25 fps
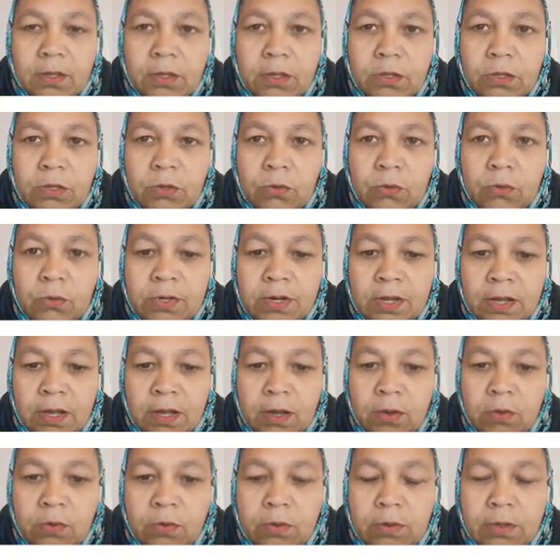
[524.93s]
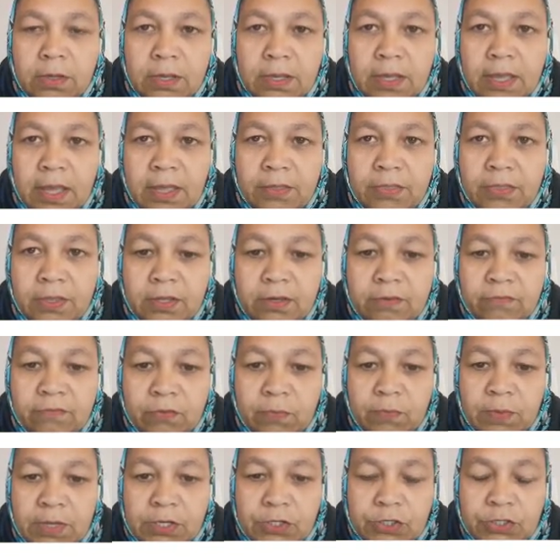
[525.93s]
you now gather
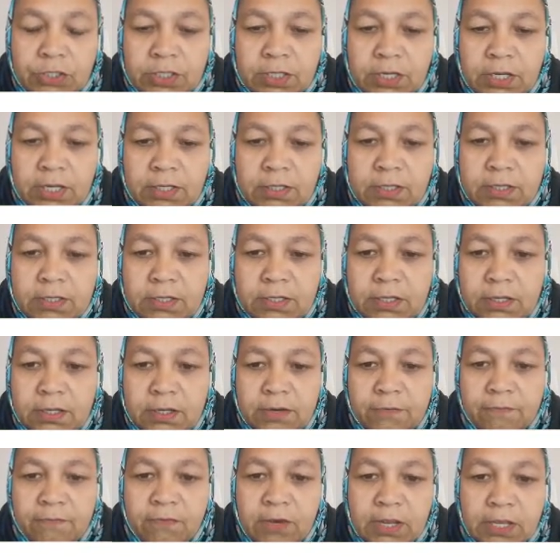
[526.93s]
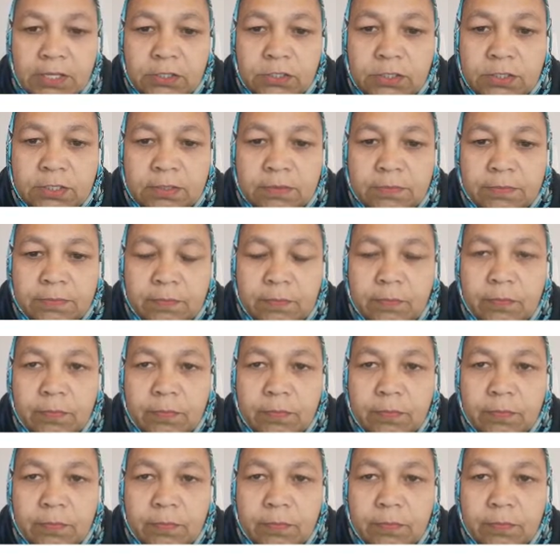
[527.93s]
information and reflect